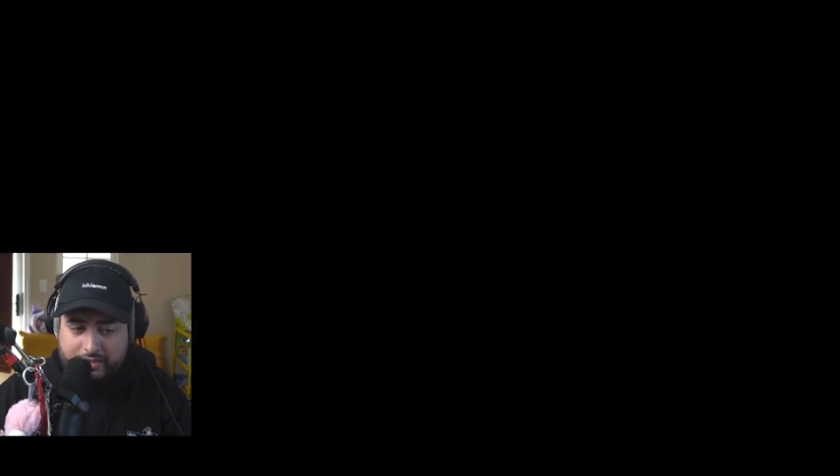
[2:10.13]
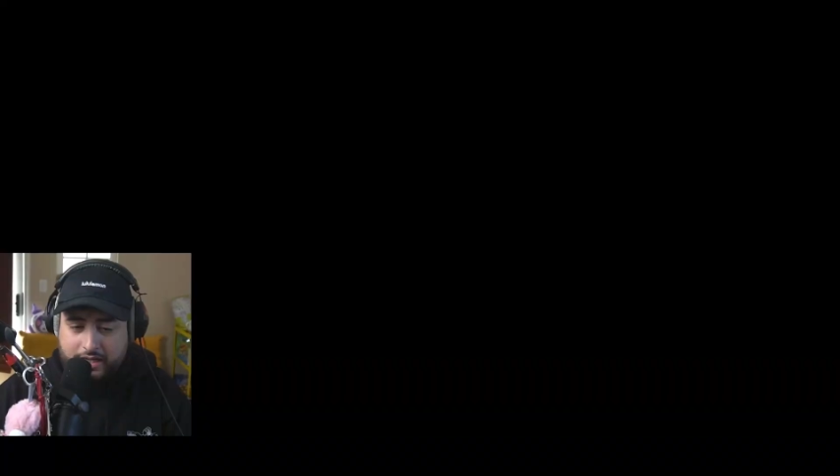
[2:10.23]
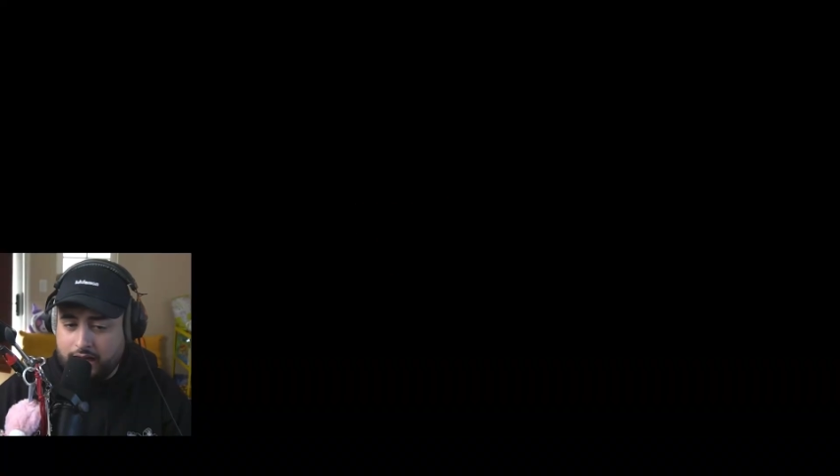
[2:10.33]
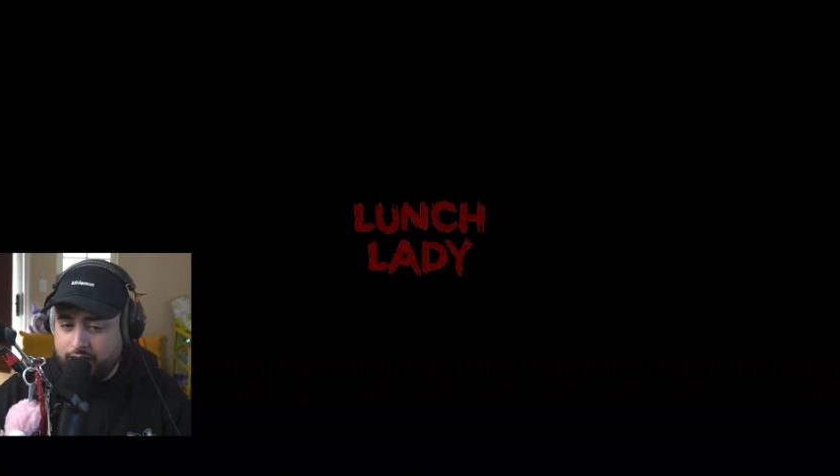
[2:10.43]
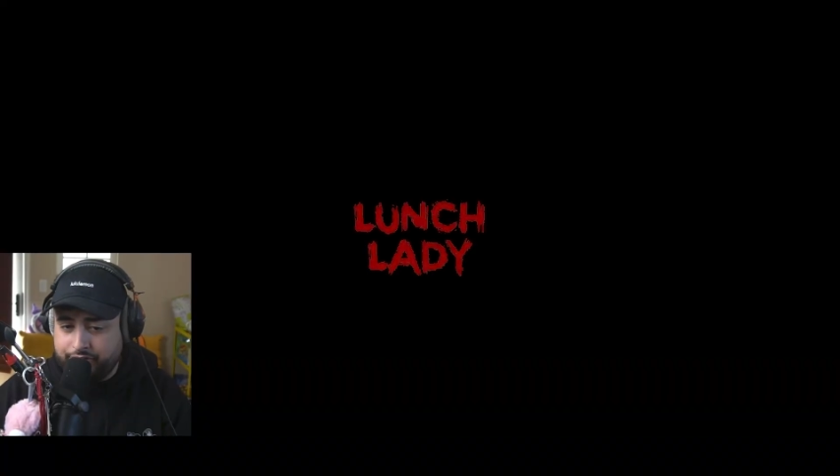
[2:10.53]

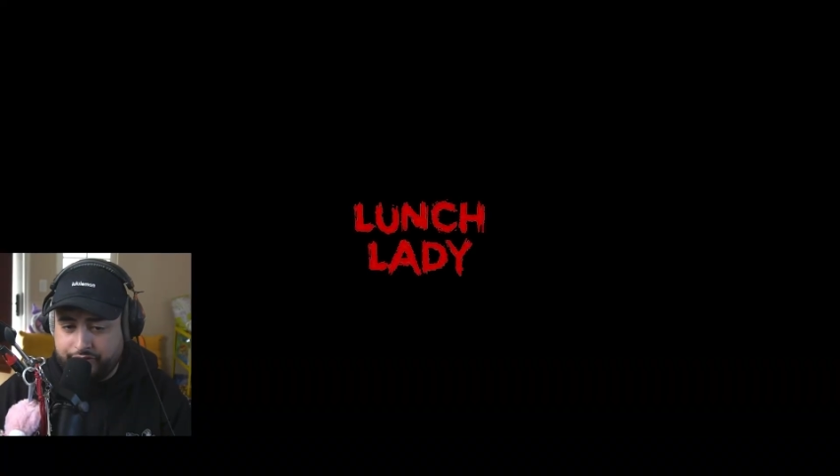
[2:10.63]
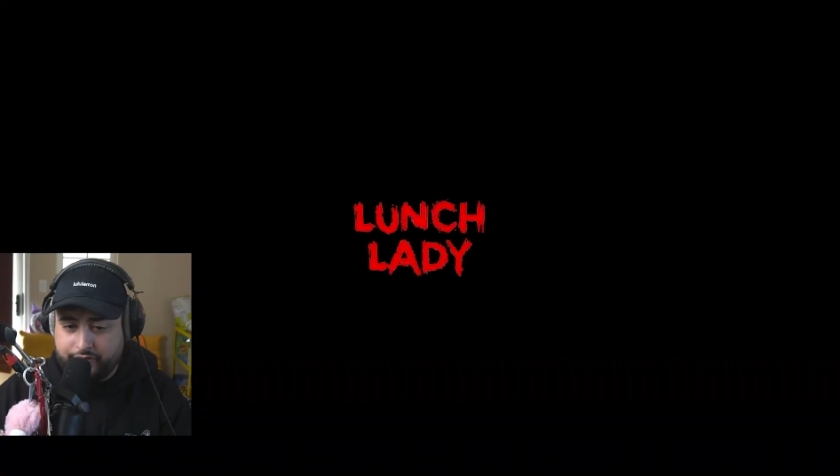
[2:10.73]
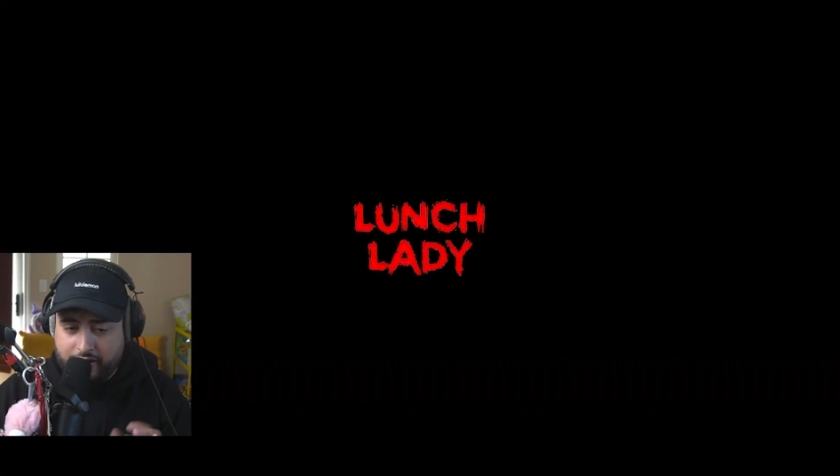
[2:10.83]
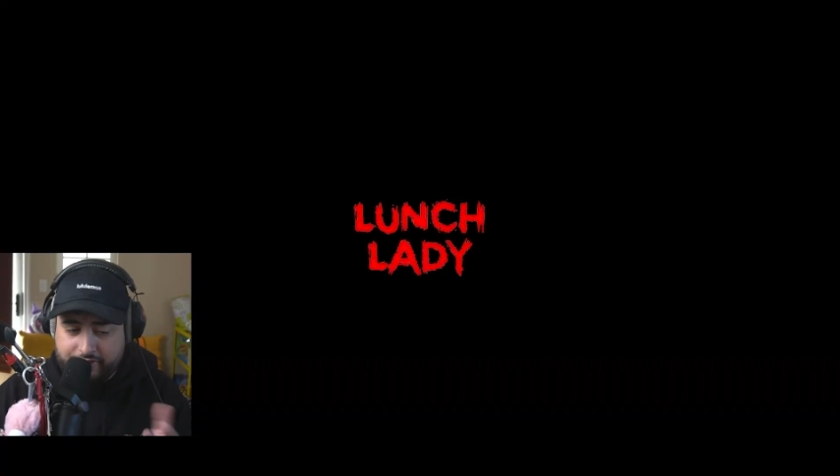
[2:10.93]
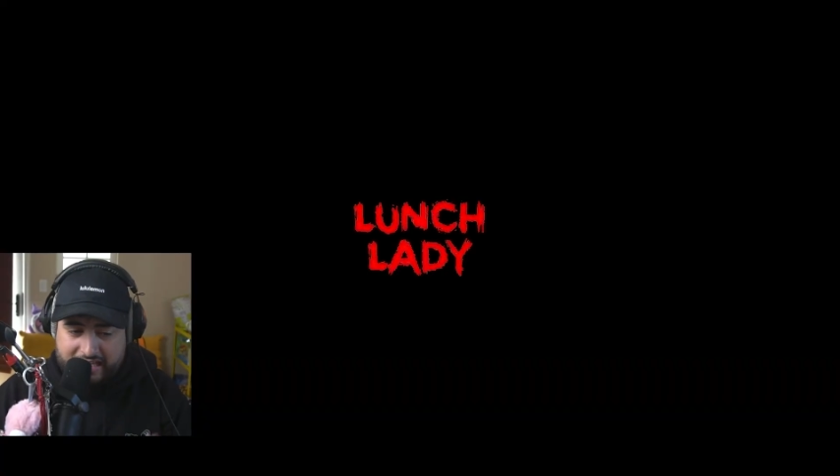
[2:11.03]
of
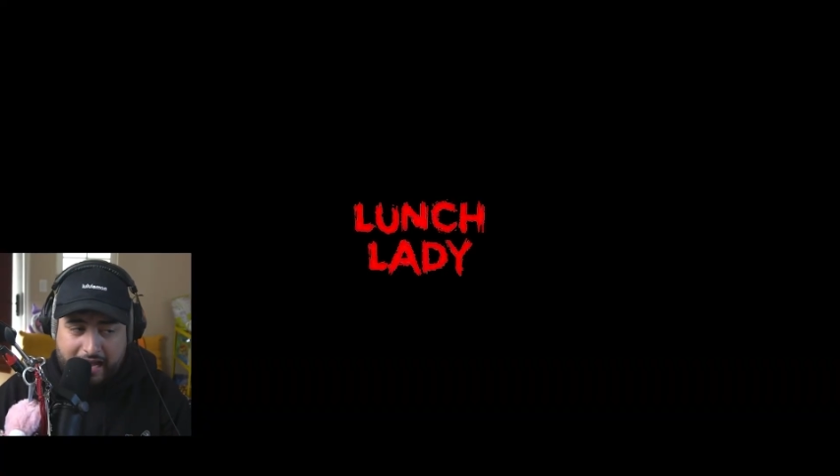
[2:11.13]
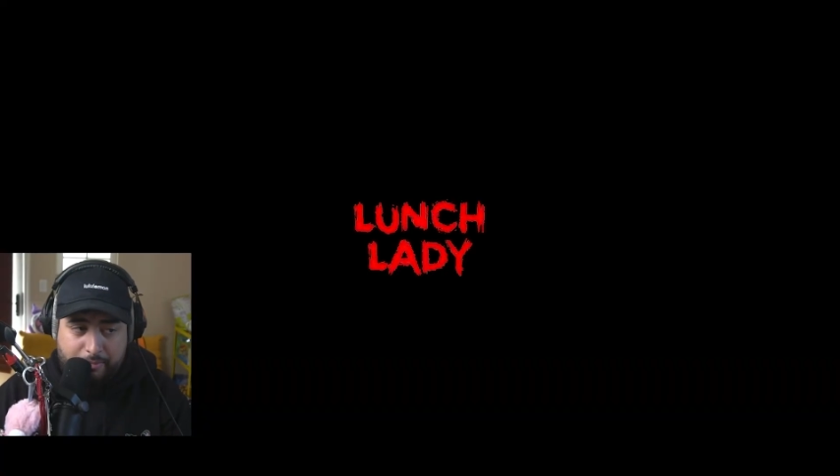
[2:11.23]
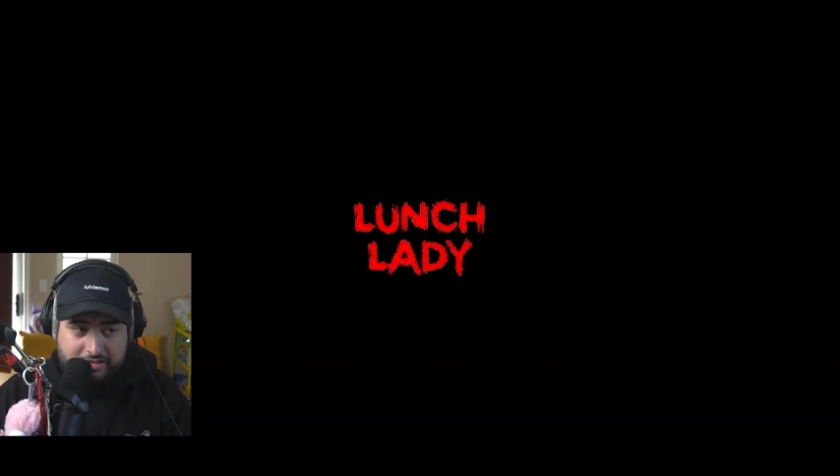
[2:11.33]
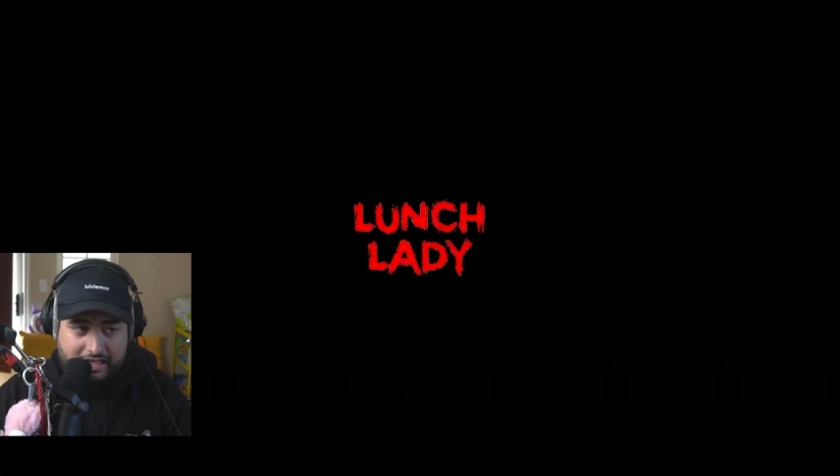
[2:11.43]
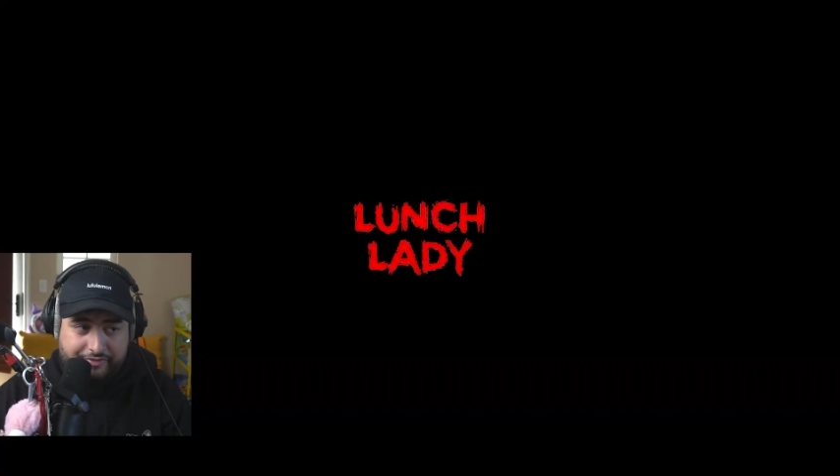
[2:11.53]

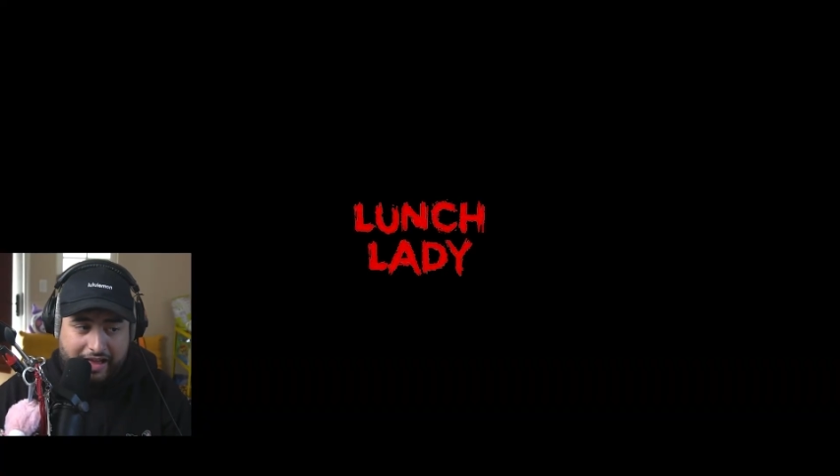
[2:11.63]
attempts I've